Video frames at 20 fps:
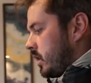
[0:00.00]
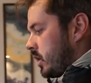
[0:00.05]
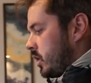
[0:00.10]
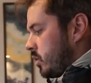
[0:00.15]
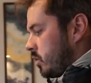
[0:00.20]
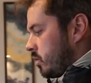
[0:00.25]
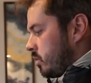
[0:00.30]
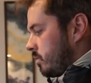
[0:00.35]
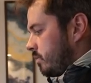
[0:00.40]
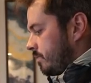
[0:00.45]

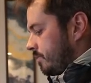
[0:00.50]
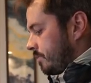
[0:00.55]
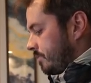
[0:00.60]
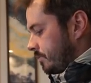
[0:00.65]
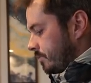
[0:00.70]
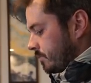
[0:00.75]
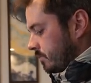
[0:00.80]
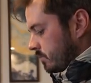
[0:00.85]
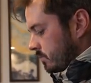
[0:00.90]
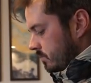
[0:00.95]
Cool.
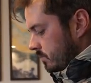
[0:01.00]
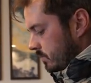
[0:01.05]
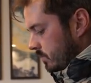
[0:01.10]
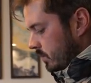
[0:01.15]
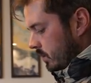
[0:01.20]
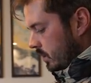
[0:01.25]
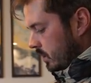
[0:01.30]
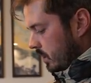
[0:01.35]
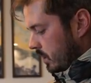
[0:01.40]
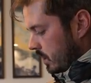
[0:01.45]

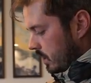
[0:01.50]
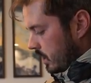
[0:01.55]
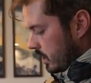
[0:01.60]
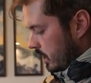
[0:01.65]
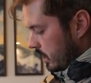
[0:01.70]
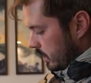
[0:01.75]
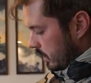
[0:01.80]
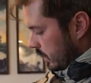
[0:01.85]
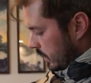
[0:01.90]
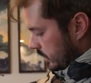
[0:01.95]

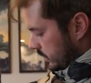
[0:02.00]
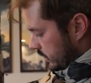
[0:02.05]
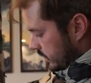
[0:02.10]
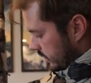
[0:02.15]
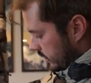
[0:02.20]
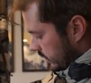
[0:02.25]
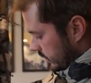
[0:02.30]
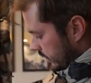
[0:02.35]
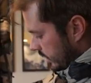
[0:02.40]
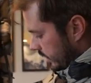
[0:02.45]
Lots
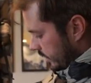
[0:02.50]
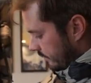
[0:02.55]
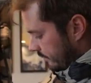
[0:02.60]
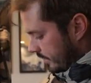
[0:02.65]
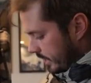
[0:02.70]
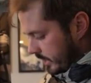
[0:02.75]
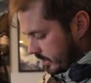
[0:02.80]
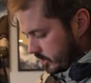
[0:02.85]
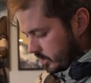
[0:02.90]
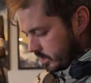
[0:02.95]
of
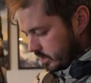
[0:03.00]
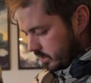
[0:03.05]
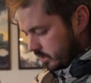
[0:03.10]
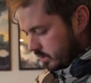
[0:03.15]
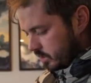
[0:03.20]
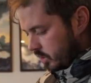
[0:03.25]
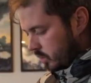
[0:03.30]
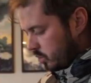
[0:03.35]
innovations,